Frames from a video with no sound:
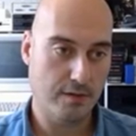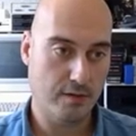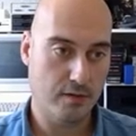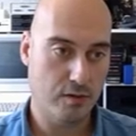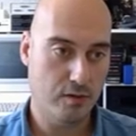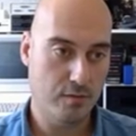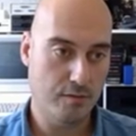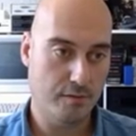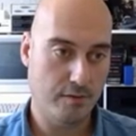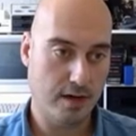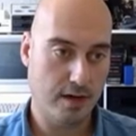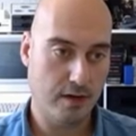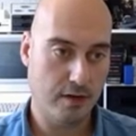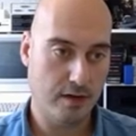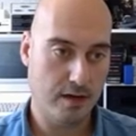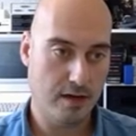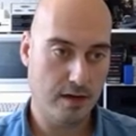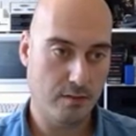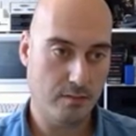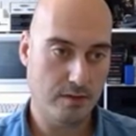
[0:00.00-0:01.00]
a new file
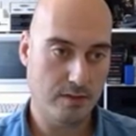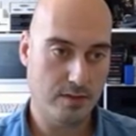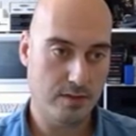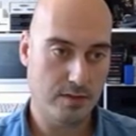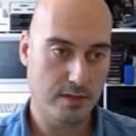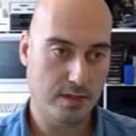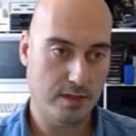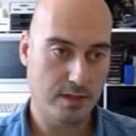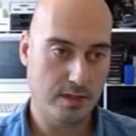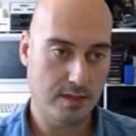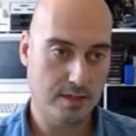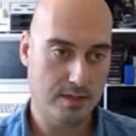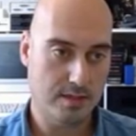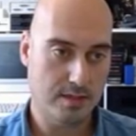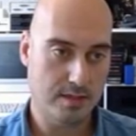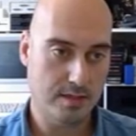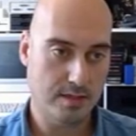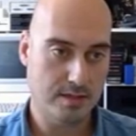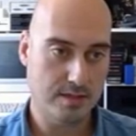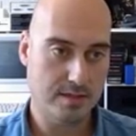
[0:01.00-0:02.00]
here, which
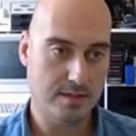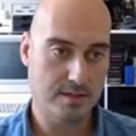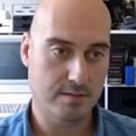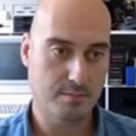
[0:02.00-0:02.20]
is this